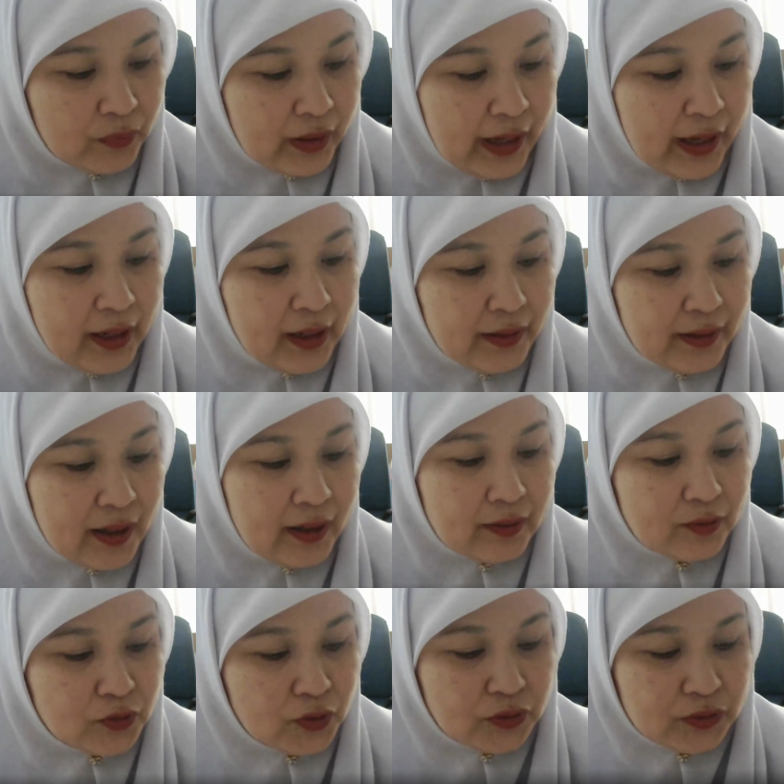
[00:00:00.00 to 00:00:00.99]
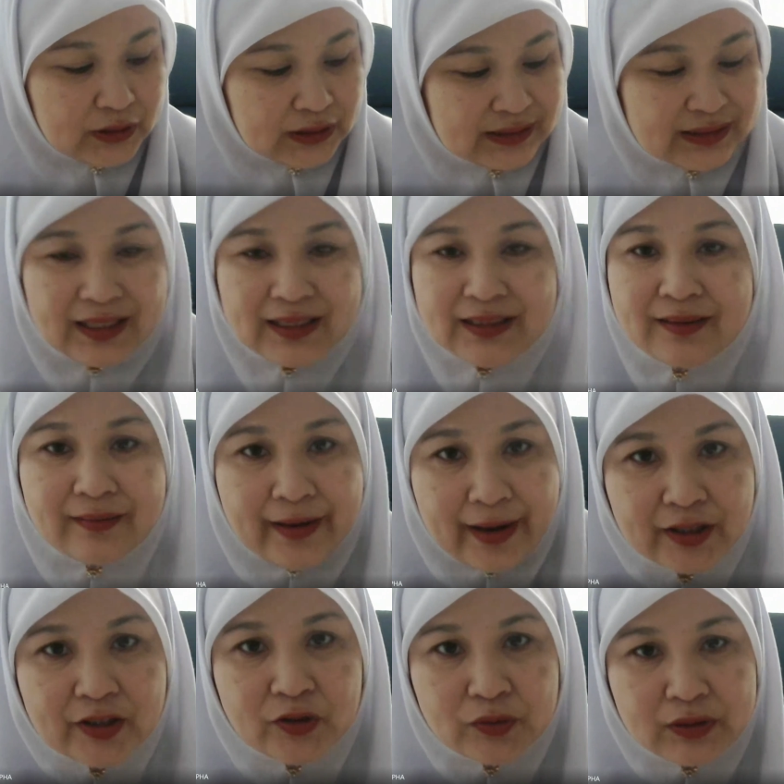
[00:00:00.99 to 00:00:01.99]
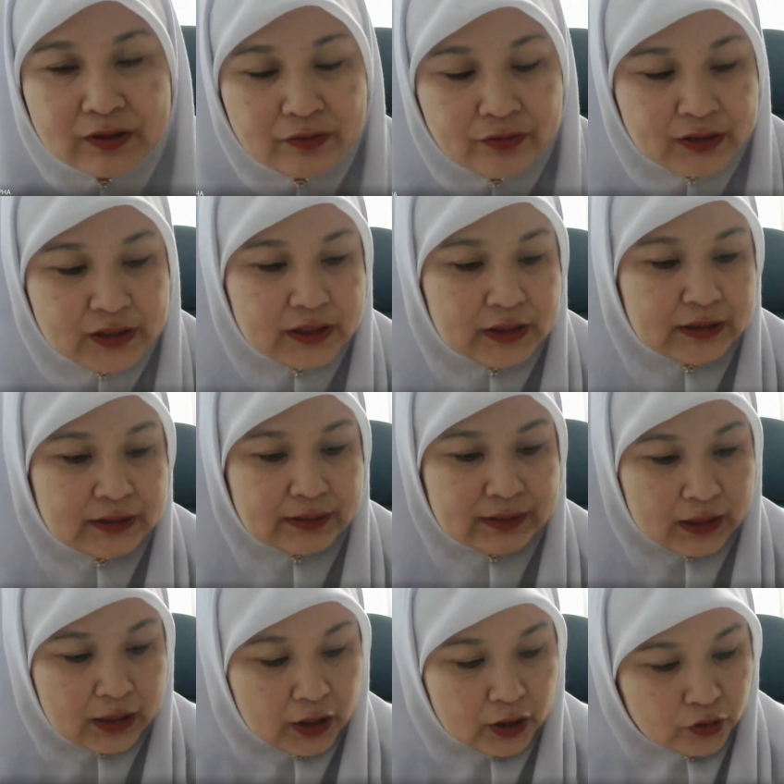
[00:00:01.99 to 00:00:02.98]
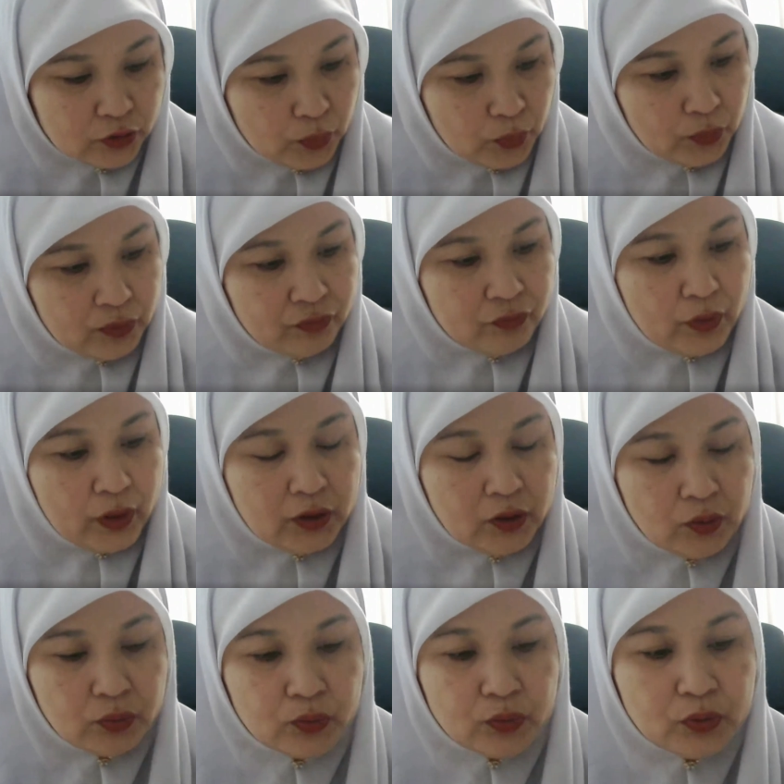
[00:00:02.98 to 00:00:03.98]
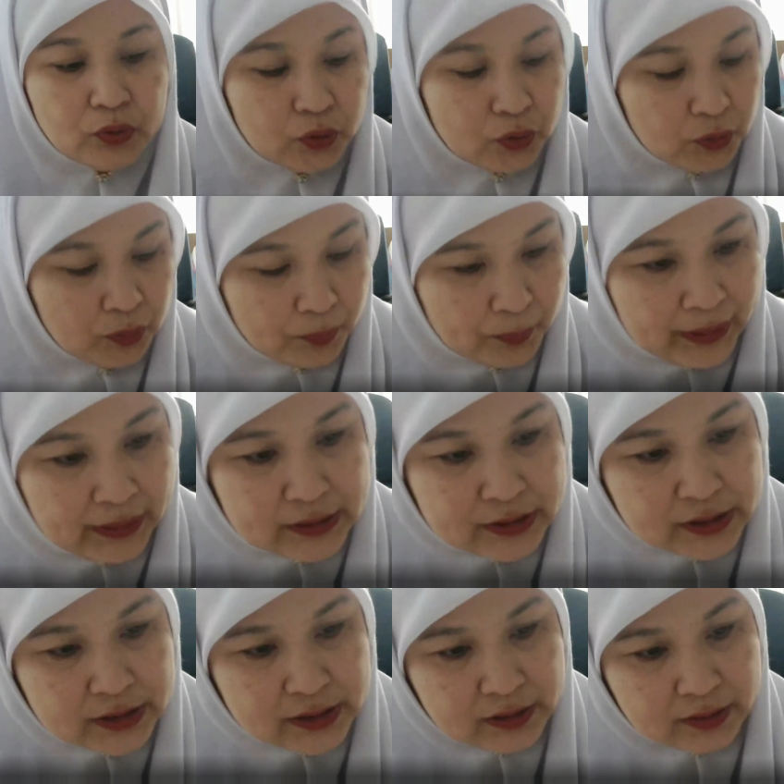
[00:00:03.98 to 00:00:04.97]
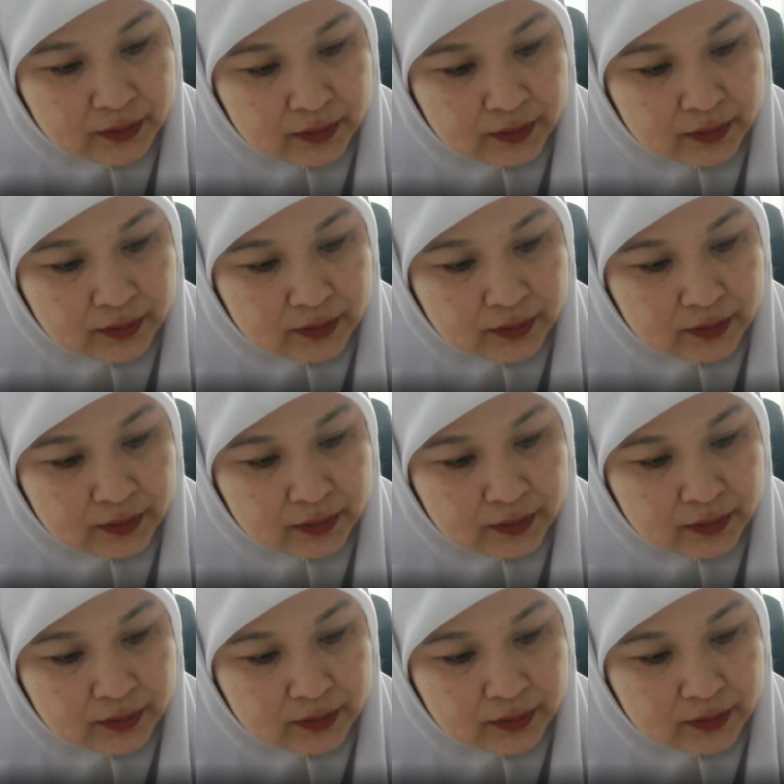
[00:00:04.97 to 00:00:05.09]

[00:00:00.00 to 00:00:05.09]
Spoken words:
Yeah, these are the regular features. So if when you go to page